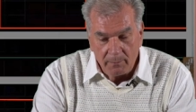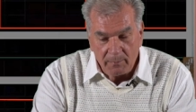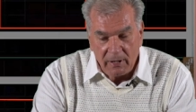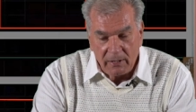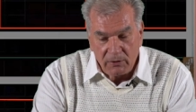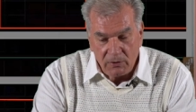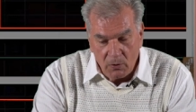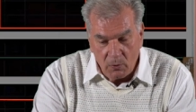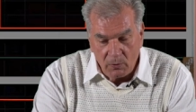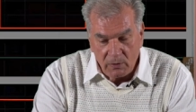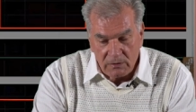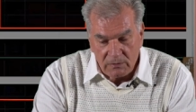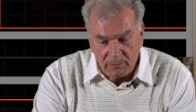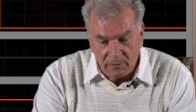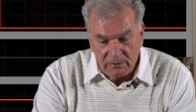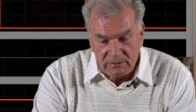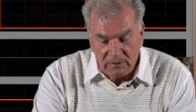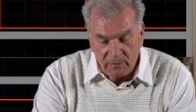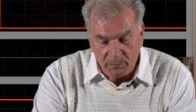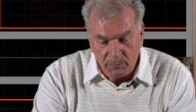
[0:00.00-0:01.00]
But notice
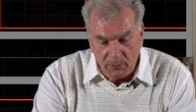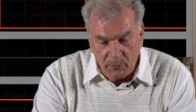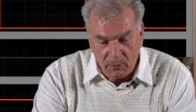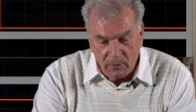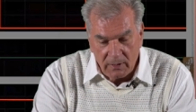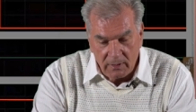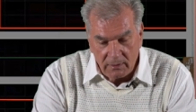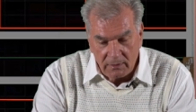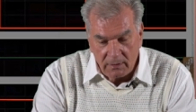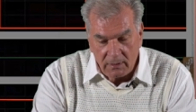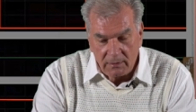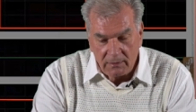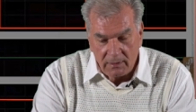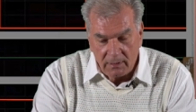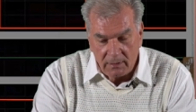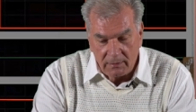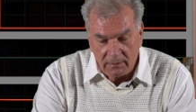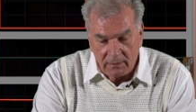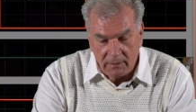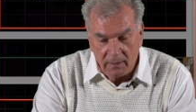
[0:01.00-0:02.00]
what's important,
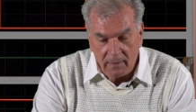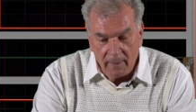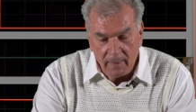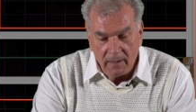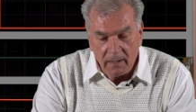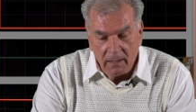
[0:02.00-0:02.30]
that uh,